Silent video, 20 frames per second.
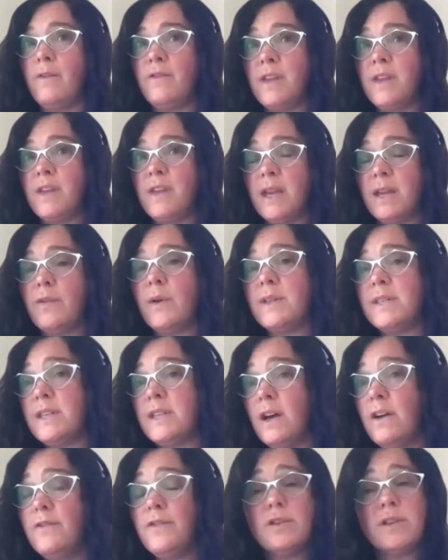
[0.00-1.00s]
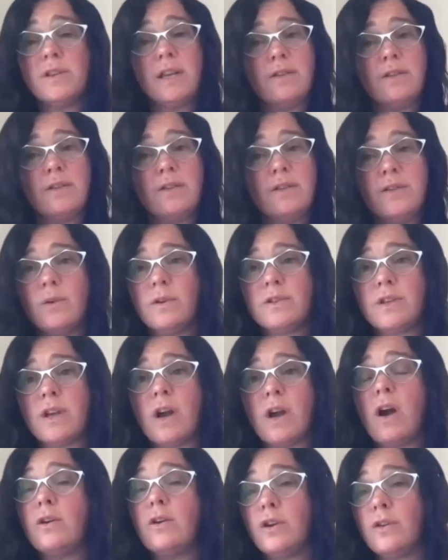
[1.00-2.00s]
of the interview itself, those
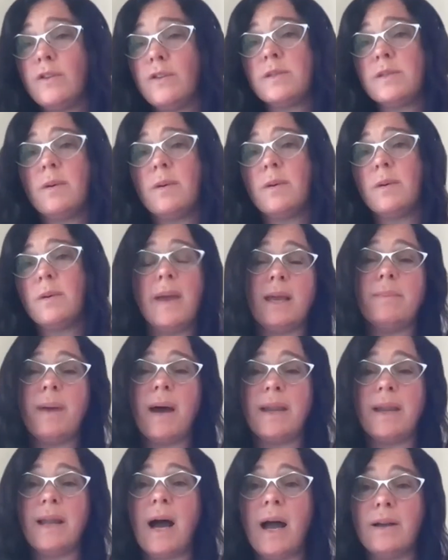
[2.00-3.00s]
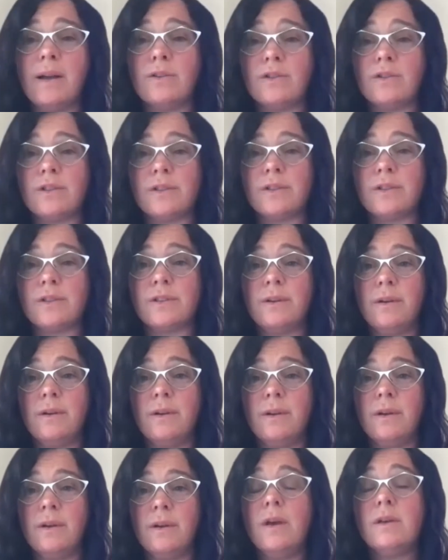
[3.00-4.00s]
interviewers are nervous about making bad hires.
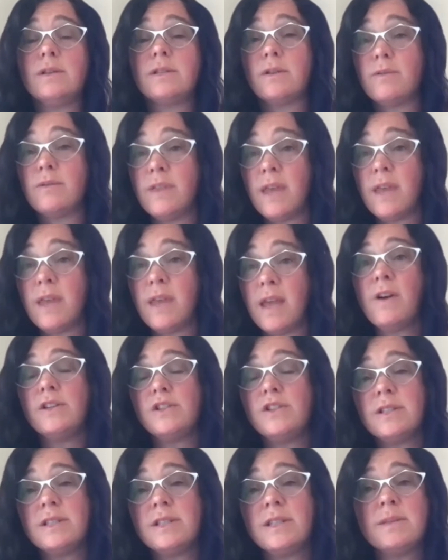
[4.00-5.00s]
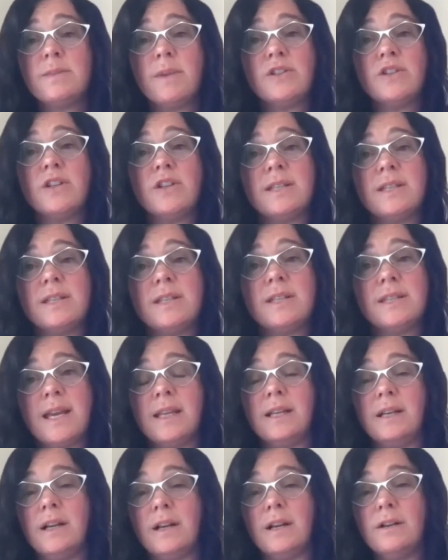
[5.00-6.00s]
So they've got just as much at
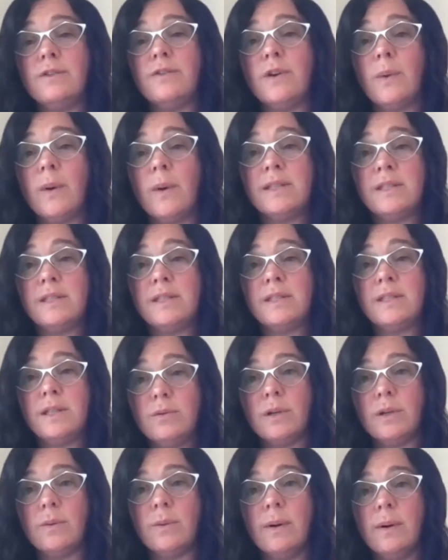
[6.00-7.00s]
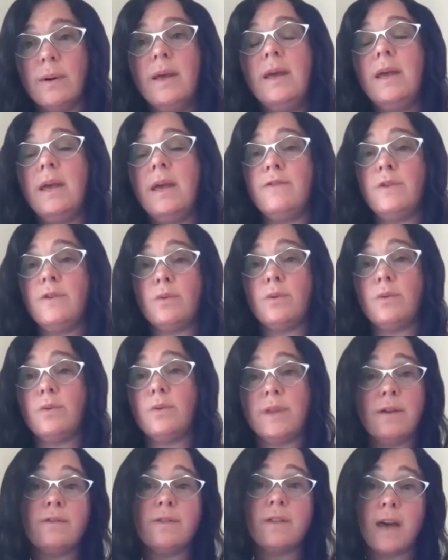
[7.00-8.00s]
stake in an interview as you do. If you
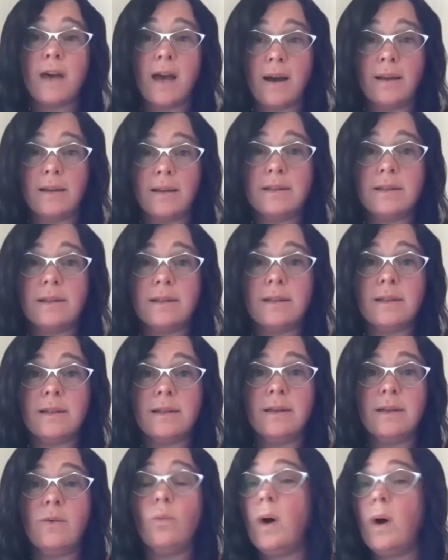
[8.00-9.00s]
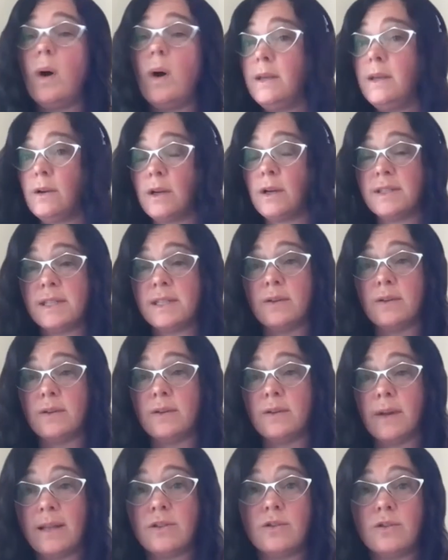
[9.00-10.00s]
think of that while you're
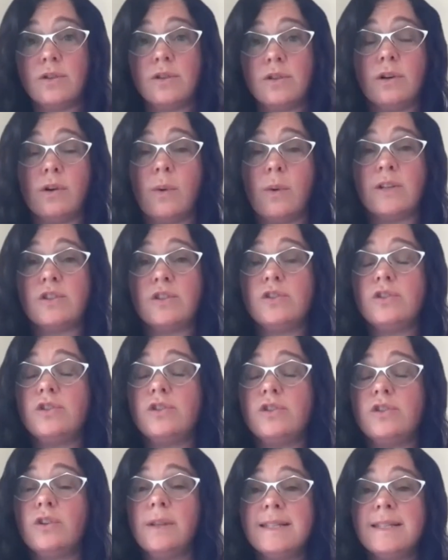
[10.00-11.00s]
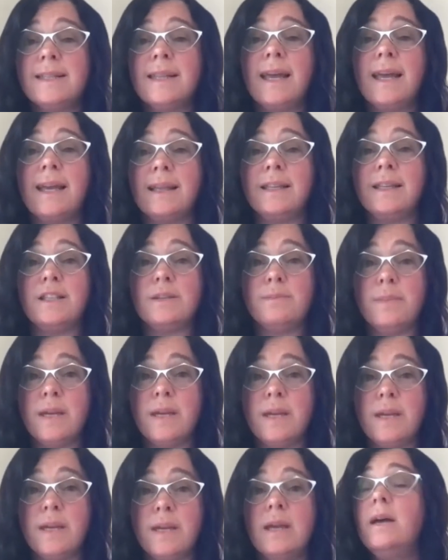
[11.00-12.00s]
considering answers to your questions, you're less likely to
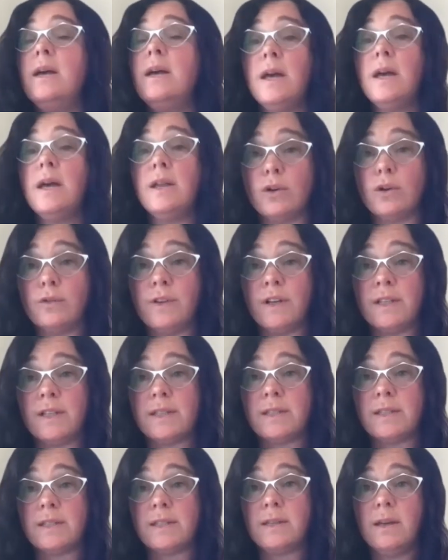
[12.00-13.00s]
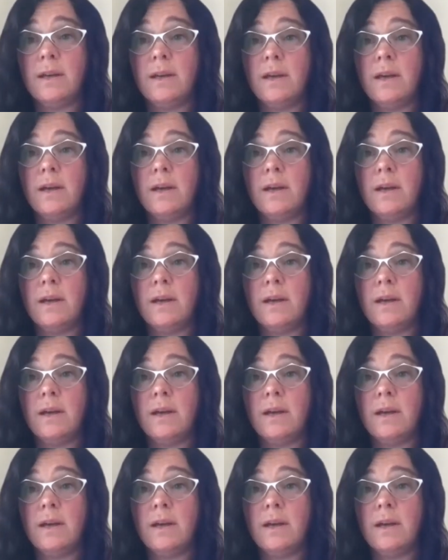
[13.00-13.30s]
be nervous.